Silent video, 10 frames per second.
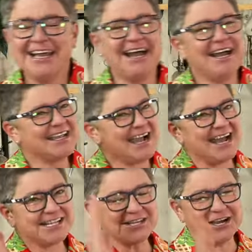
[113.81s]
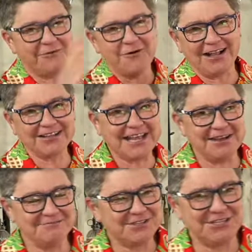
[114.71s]
Guys,
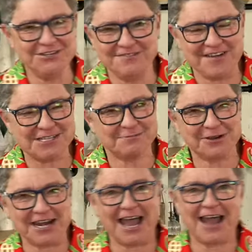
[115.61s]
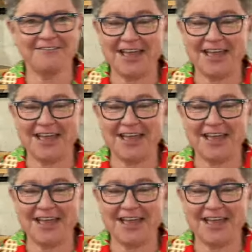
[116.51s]
welcome to Facebook Live.